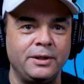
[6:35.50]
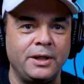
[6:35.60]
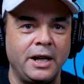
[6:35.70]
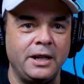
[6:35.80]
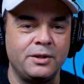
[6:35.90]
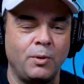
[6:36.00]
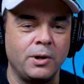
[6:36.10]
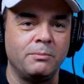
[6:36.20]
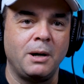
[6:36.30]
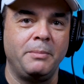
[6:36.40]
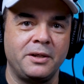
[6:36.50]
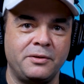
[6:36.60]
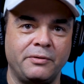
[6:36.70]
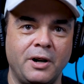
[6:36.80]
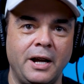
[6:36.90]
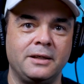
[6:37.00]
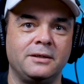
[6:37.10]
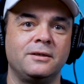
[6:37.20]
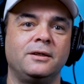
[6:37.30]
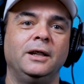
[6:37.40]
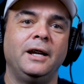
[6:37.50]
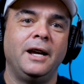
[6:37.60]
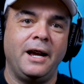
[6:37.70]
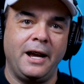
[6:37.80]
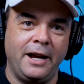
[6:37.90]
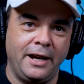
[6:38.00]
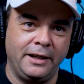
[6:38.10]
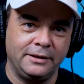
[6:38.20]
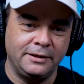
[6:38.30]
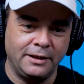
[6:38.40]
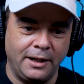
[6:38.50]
he's one of my best friends, and